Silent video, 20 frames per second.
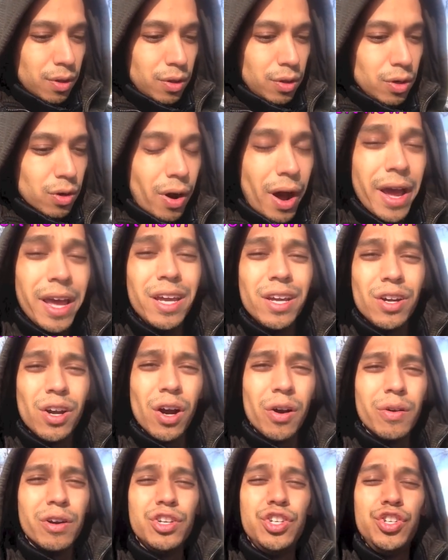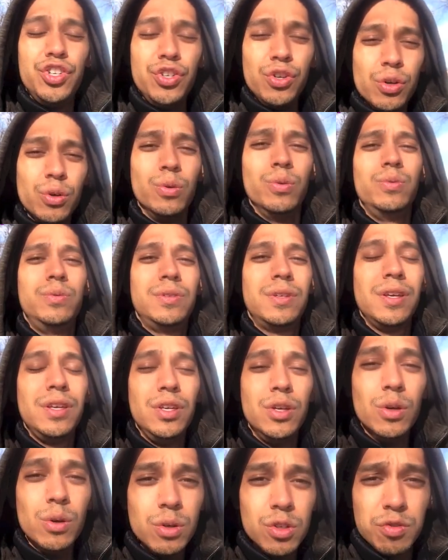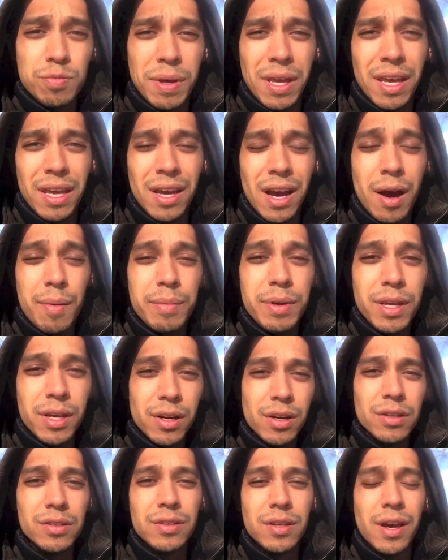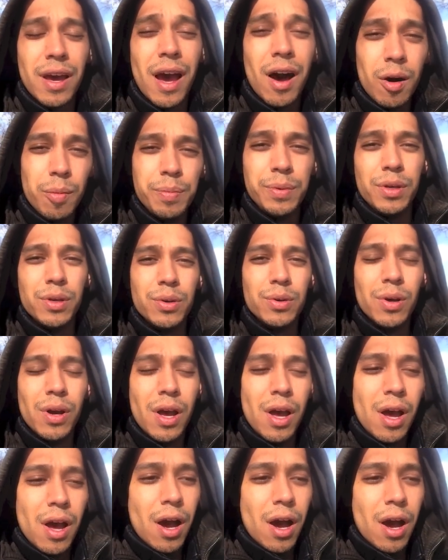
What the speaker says: you know, I encourage you to use me. I'm here to help you.